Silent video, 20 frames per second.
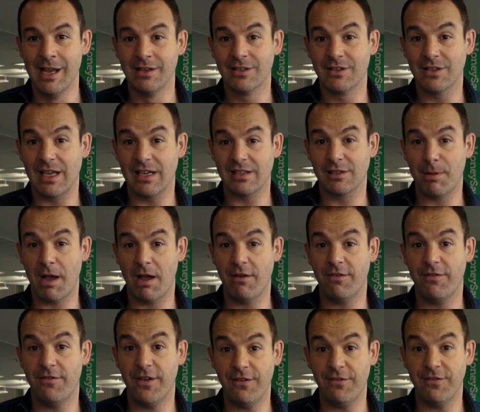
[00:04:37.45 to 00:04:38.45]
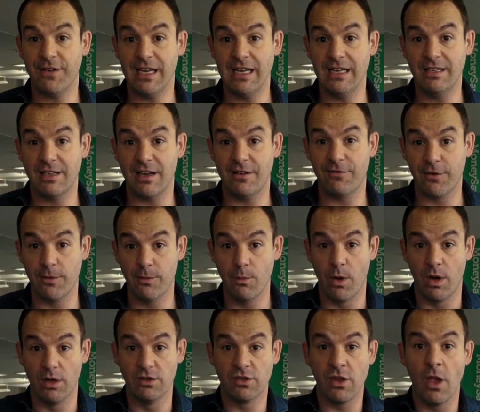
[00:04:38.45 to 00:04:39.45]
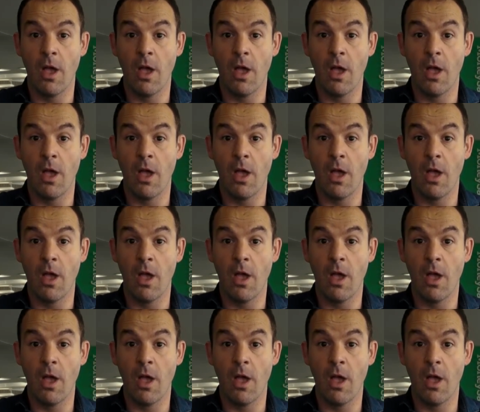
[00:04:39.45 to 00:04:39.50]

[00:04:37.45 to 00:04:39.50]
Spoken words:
So that's about 15 different ones.